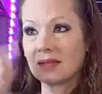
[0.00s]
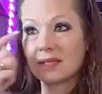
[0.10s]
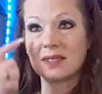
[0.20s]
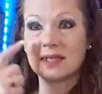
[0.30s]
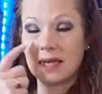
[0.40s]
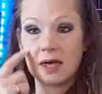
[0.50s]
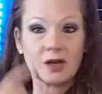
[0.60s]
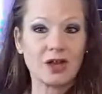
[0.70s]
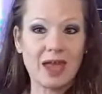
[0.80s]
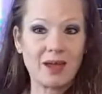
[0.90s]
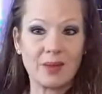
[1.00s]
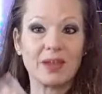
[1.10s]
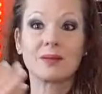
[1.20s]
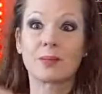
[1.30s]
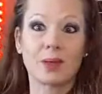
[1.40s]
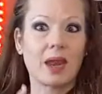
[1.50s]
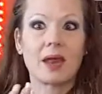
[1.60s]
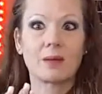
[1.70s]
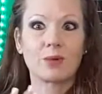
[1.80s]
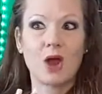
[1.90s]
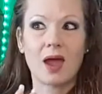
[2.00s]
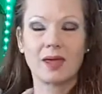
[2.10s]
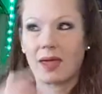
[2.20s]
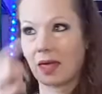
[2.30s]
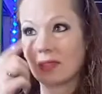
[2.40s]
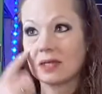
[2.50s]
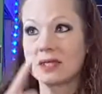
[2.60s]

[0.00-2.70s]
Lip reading: this tear came in, I'm going to end up crying again.